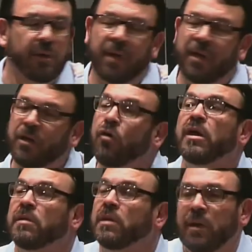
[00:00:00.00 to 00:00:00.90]
and you
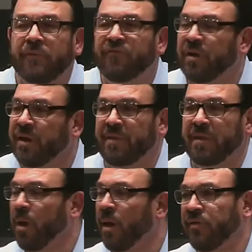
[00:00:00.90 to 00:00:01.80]
can fill in the
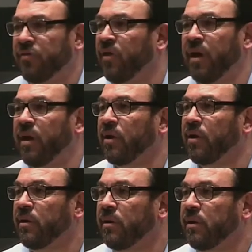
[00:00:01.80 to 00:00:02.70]
blank there.
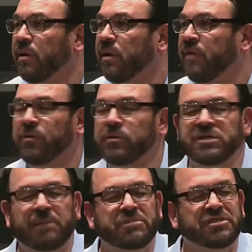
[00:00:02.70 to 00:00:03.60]
And folks,
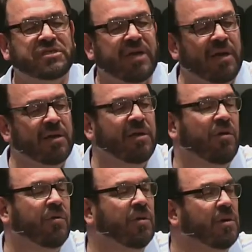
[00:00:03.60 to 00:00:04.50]
I'm just telling
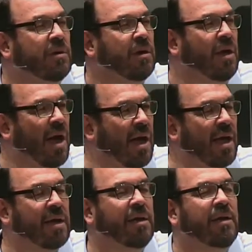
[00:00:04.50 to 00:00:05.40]
you,
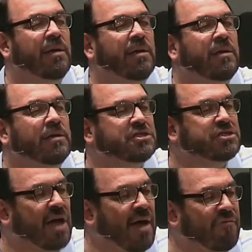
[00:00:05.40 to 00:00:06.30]
God's
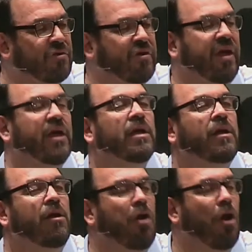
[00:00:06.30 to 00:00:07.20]
sovereignty
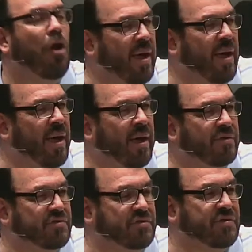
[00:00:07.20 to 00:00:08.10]
knows
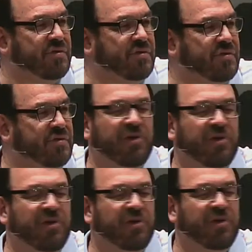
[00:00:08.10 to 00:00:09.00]
best.
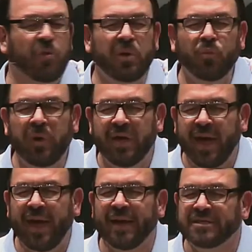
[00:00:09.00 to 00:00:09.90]
Even when we
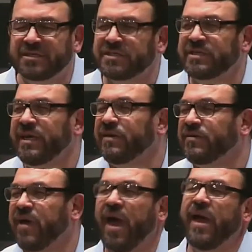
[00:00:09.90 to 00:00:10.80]
can't see His
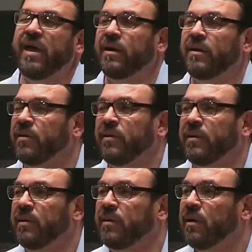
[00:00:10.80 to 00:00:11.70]
hand,
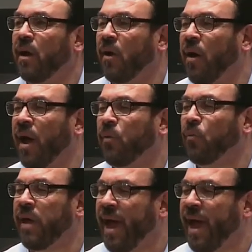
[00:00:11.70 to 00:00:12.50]
all right, we